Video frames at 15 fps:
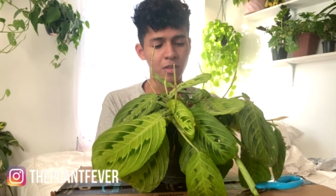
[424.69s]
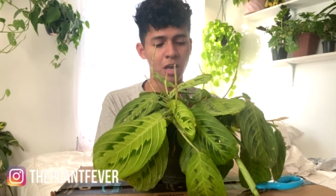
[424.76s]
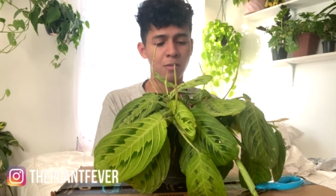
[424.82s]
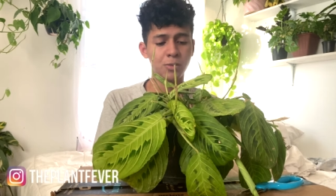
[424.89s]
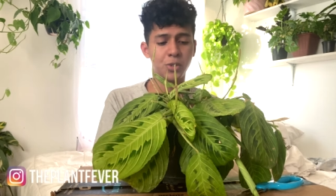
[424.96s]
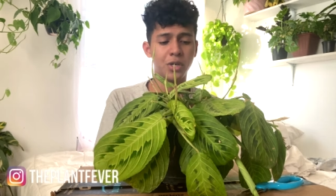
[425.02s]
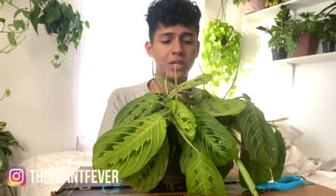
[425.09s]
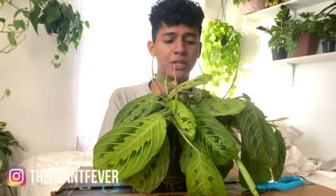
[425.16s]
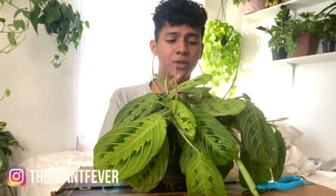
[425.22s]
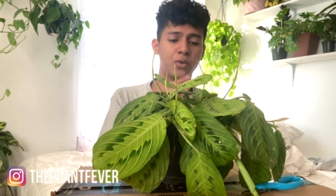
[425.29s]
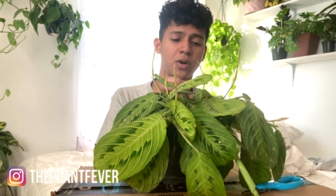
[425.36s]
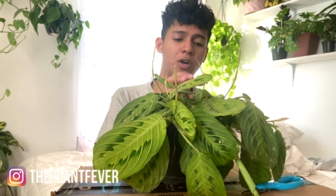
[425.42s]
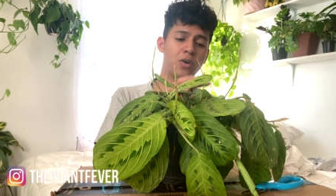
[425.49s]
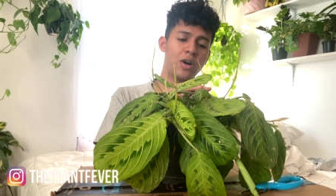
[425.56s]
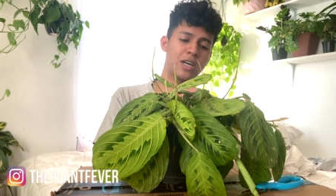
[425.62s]
I'm trying to
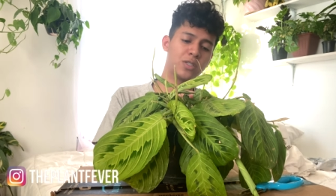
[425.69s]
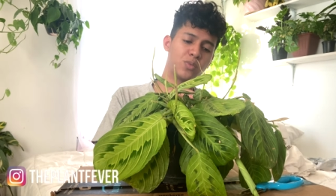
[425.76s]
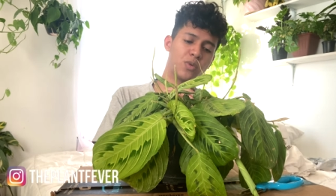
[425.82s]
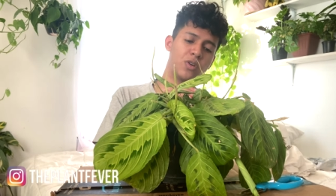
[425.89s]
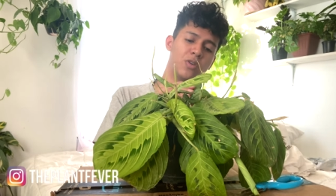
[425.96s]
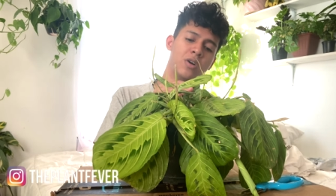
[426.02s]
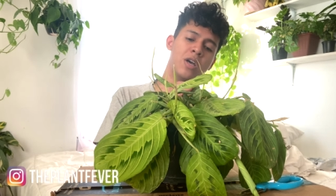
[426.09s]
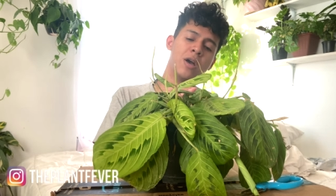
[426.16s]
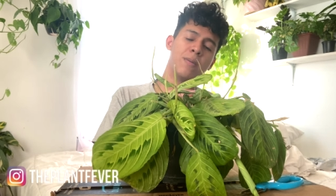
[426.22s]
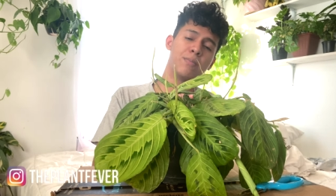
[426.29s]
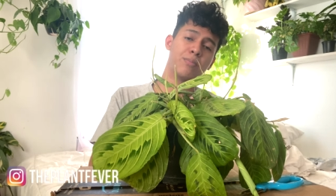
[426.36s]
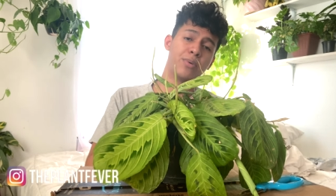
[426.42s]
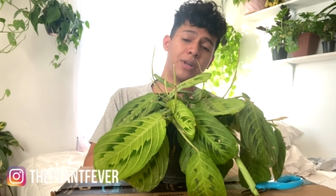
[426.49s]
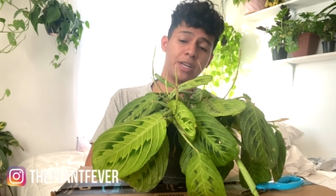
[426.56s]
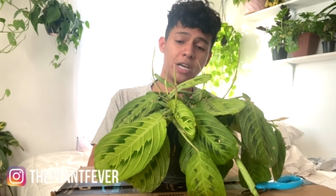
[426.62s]
grow as well
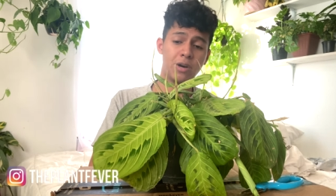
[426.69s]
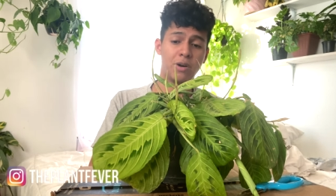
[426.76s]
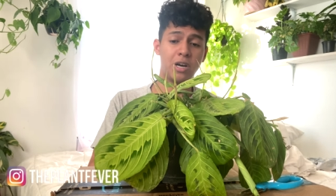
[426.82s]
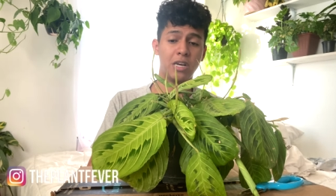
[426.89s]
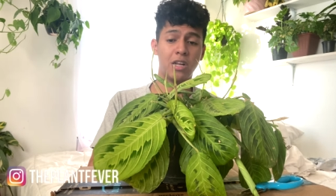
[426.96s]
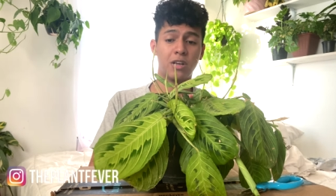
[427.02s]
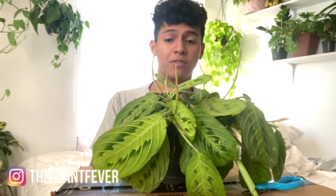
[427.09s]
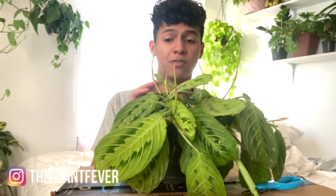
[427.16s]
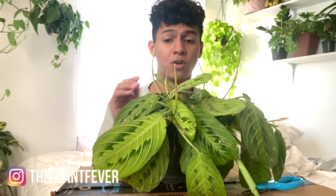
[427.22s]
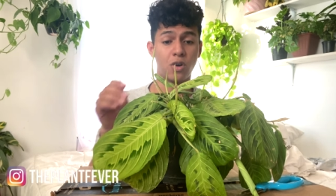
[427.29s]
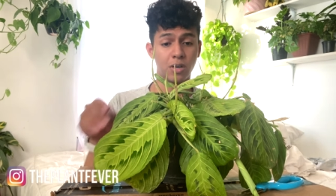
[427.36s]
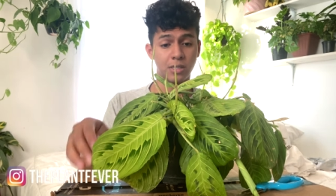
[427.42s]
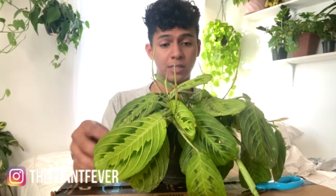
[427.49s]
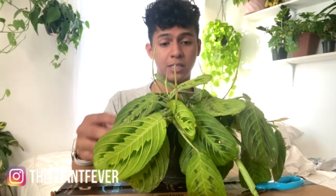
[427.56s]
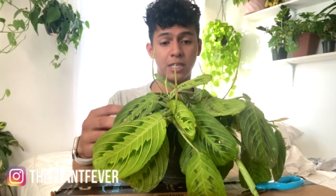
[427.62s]
putting out a lot of
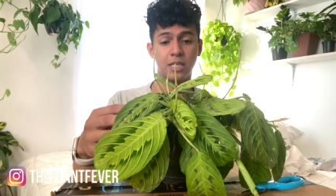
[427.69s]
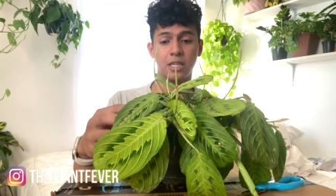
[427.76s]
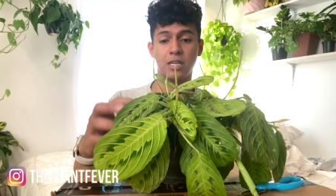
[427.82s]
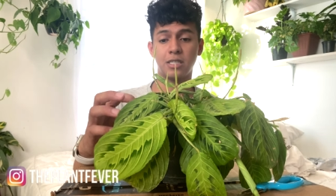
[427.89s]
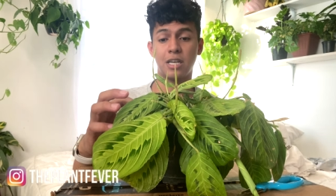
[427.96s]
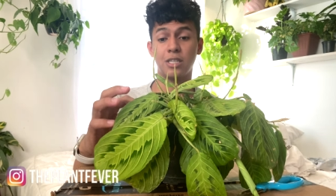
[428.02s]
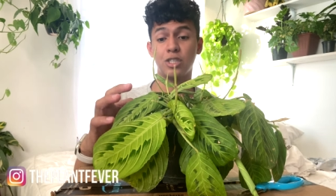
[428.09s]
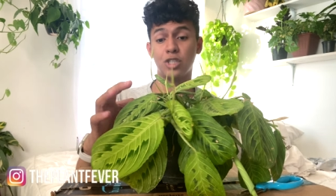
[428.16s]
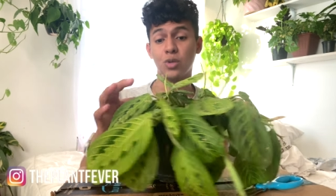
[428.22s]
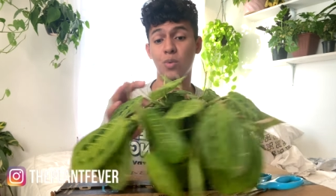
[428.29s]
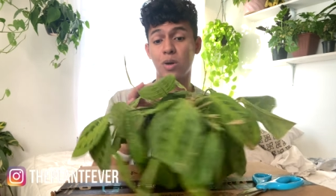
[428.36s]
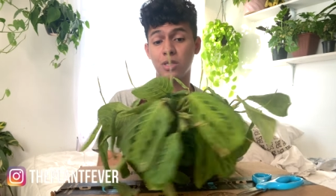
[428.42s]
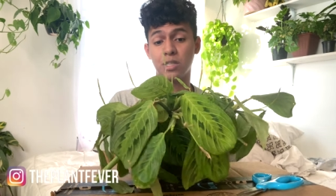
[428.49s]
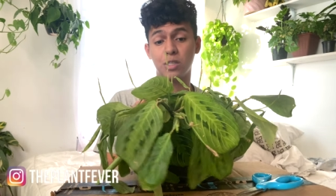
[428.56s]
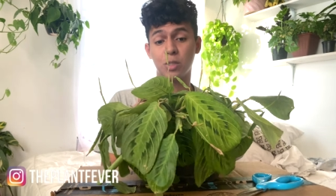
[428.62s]
content because I do
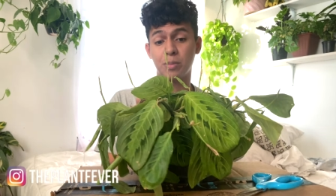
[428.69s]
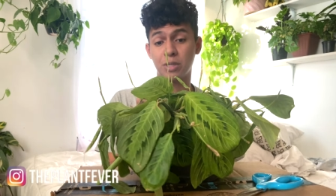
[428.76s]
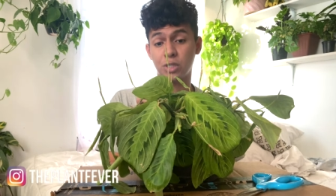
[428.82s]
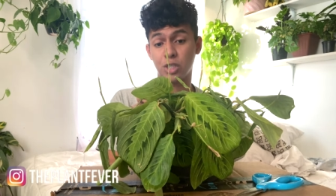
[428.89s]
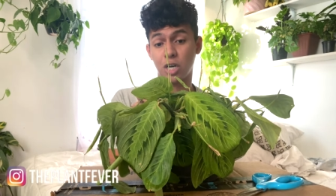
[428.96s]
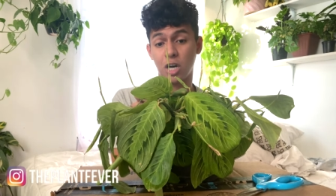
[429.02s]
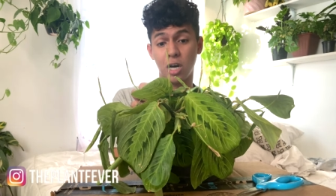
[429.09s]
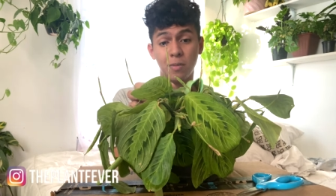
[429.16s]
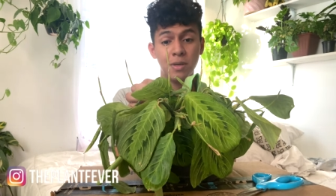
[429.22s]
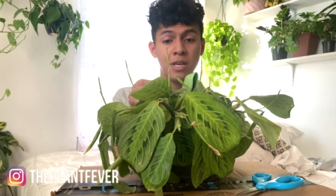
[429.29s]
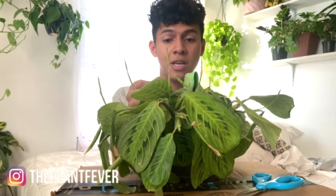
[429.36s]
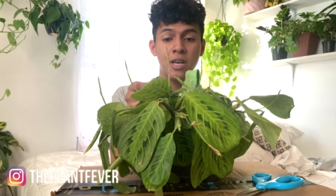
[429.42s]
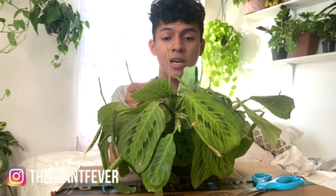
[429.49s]
want this to be a job.